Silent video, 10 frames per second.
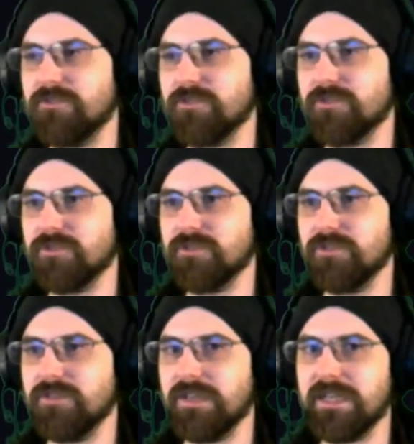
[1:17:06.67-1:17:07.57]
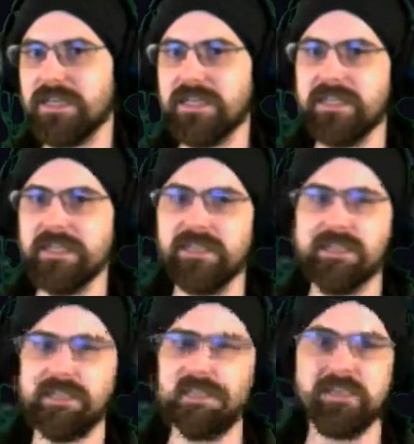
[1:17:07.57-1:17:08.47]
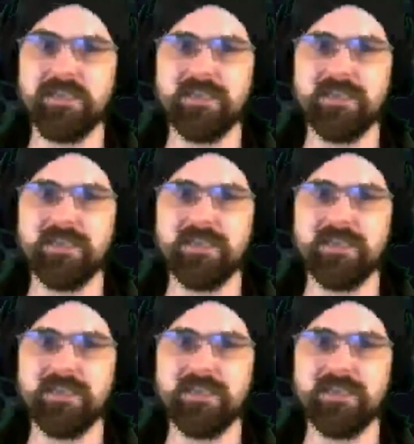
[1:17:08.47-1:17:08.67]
for, you know,